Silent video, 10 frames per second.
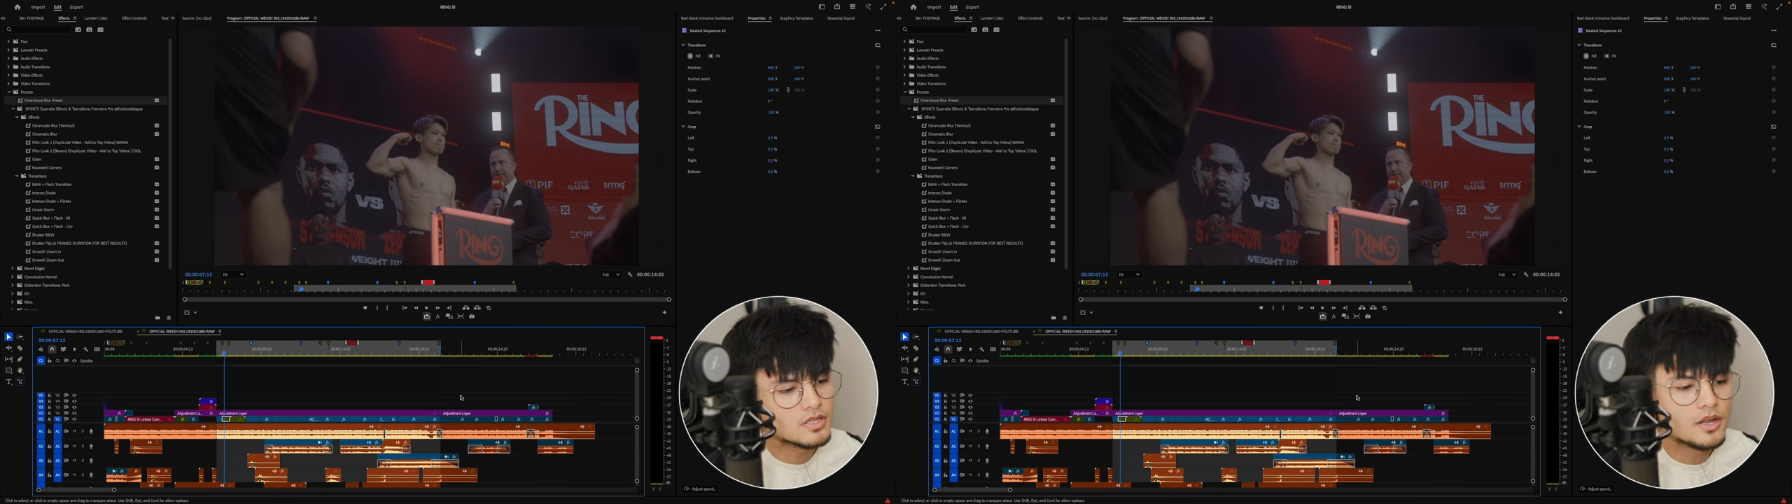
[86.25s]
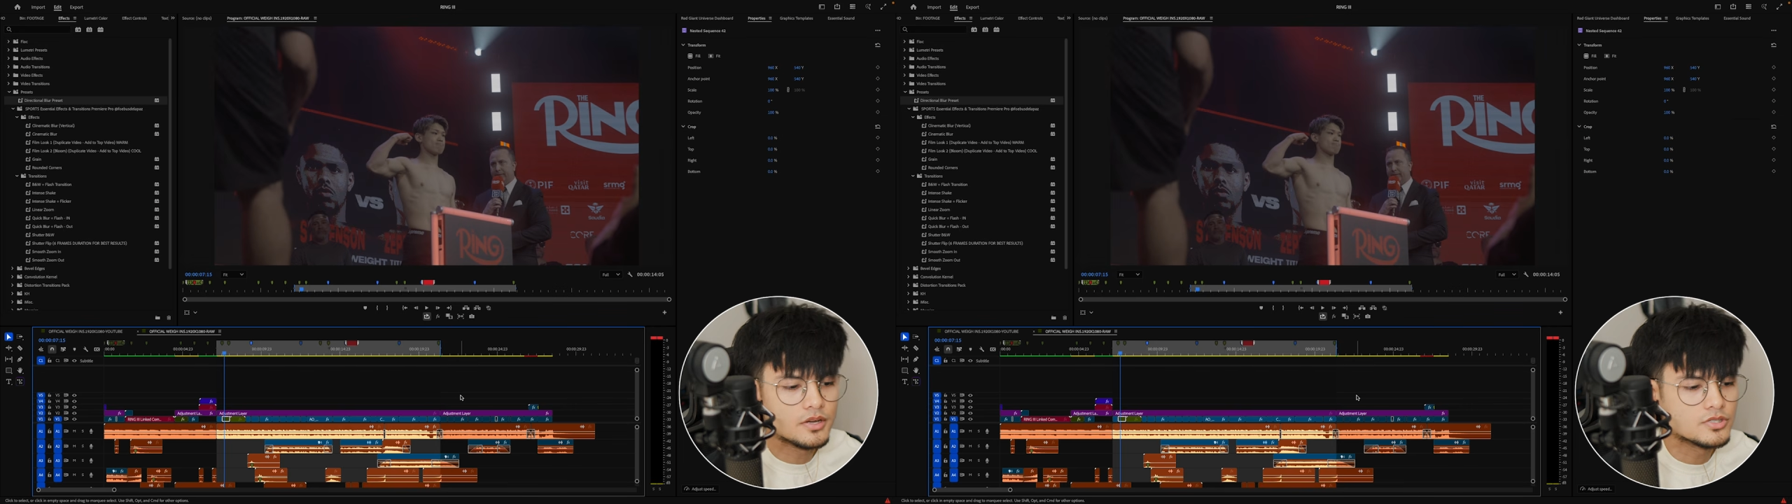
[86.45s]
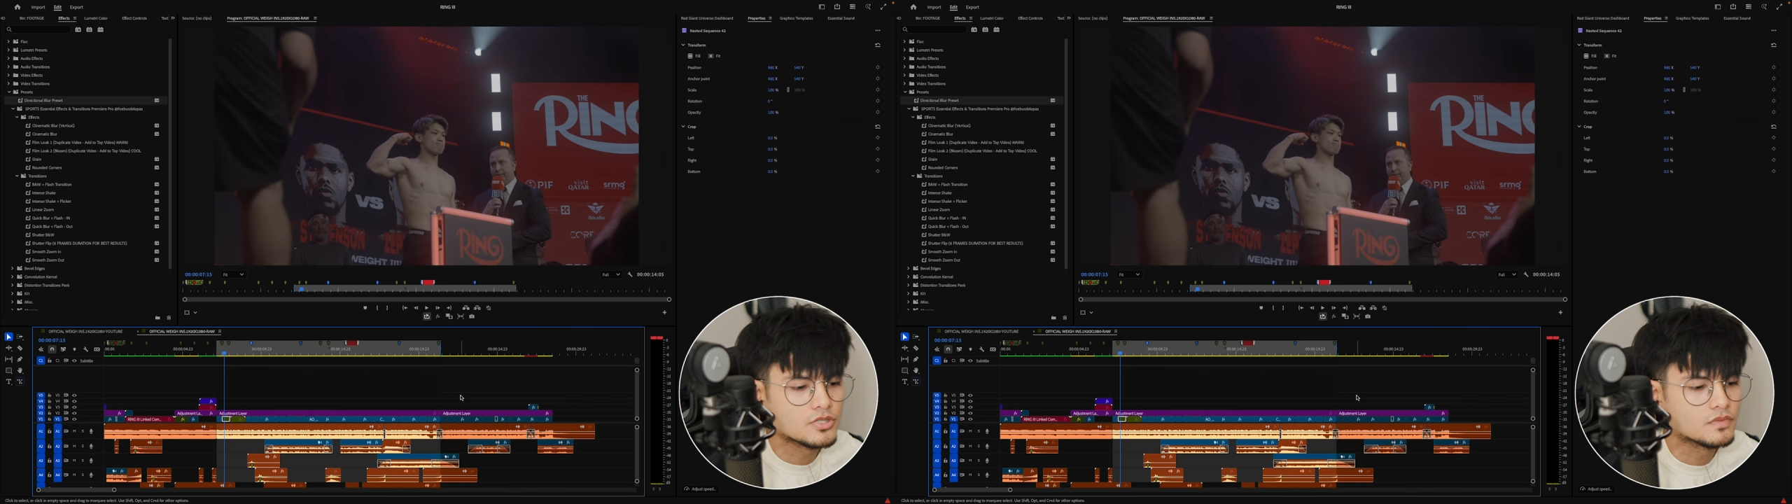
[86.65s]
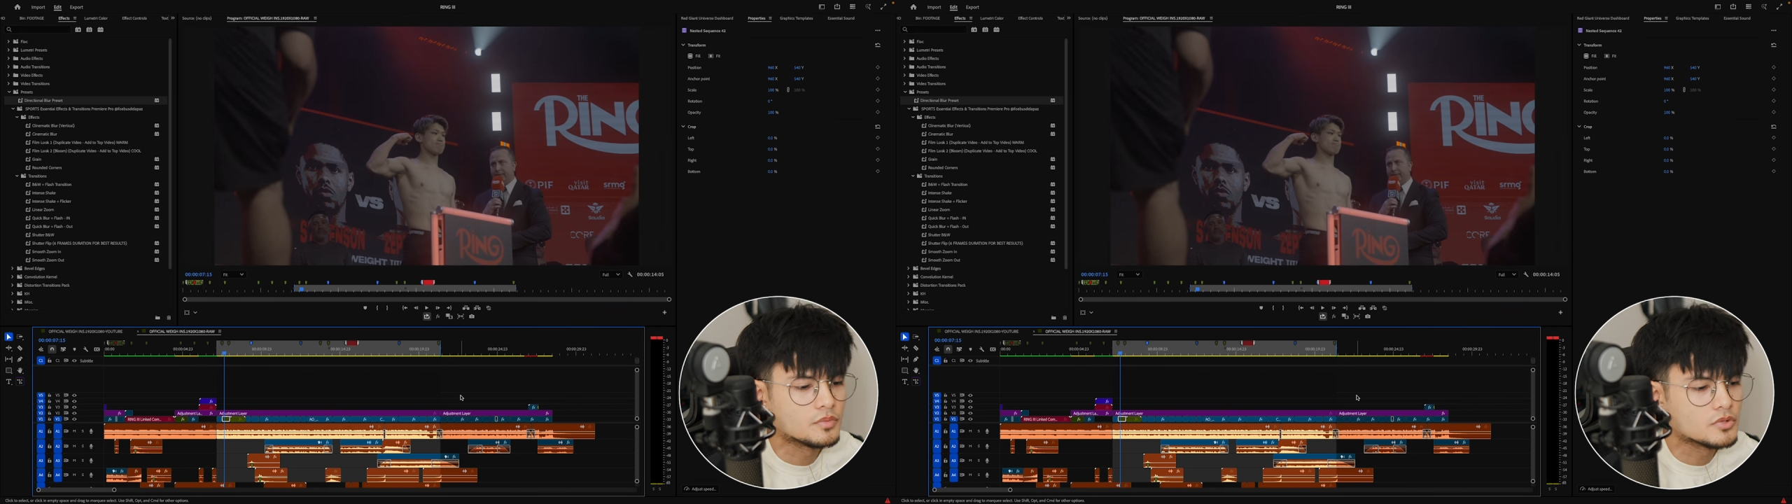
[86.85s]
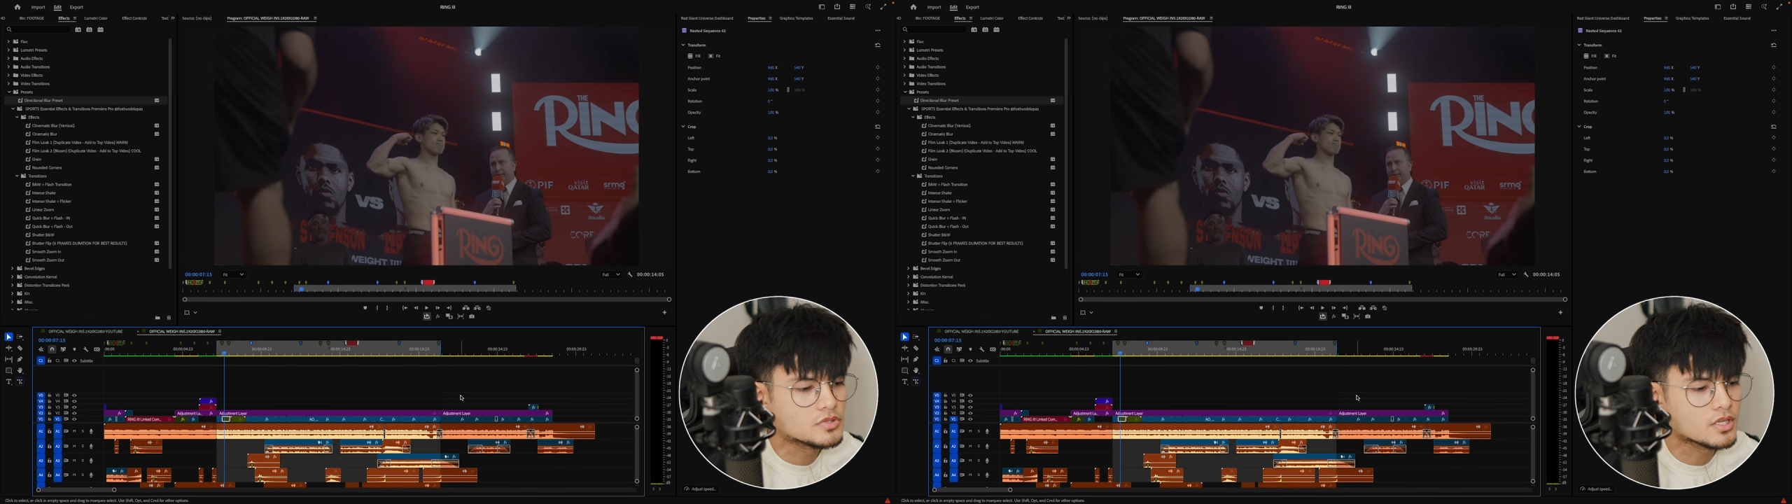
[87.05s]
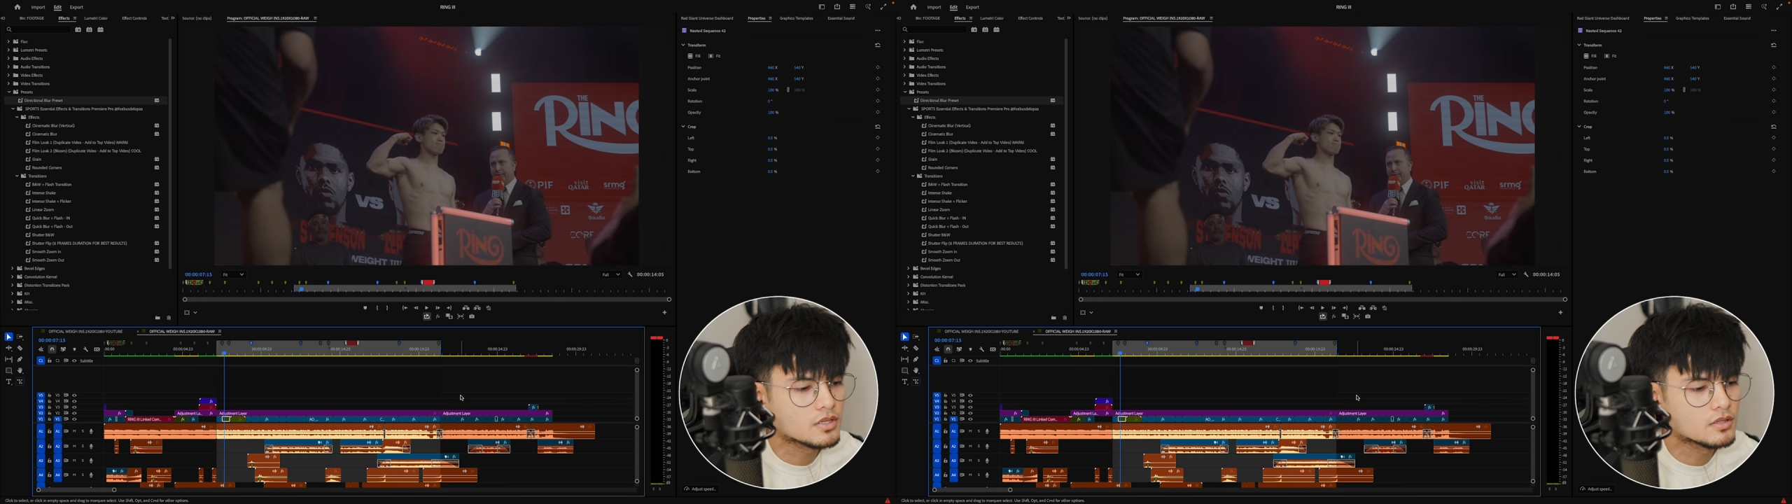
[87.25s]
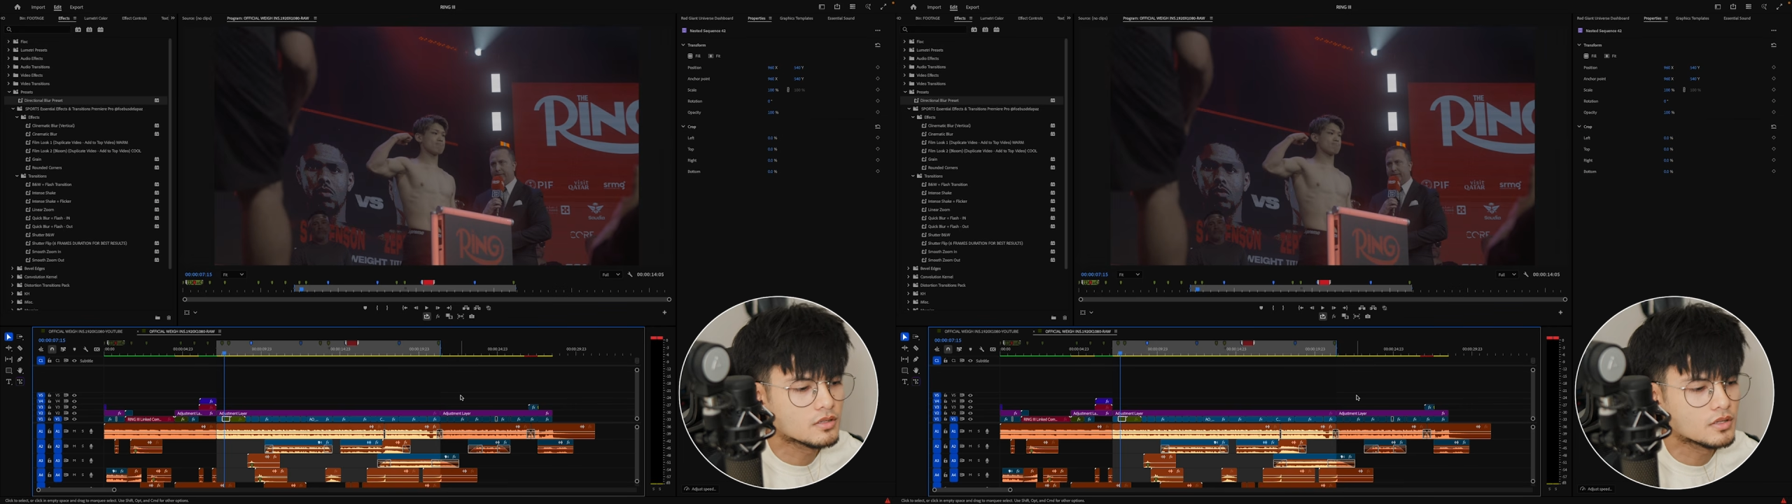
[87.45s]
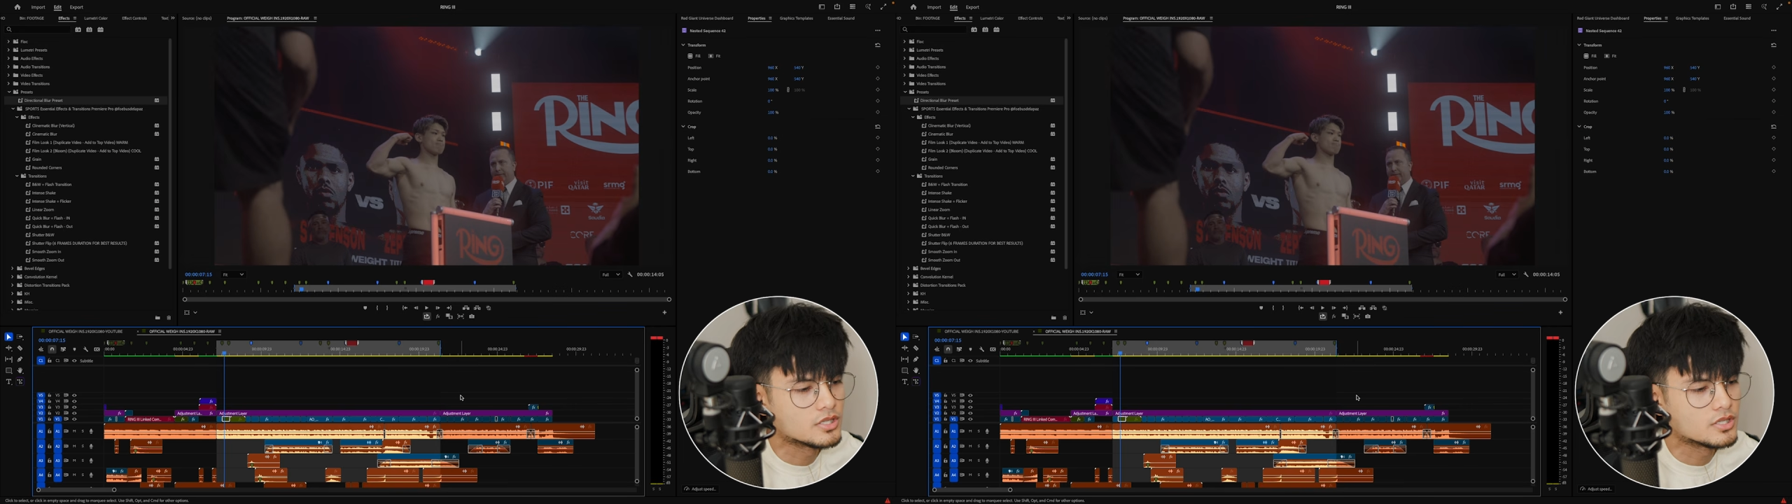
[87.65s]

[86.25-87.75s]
the energy of the music.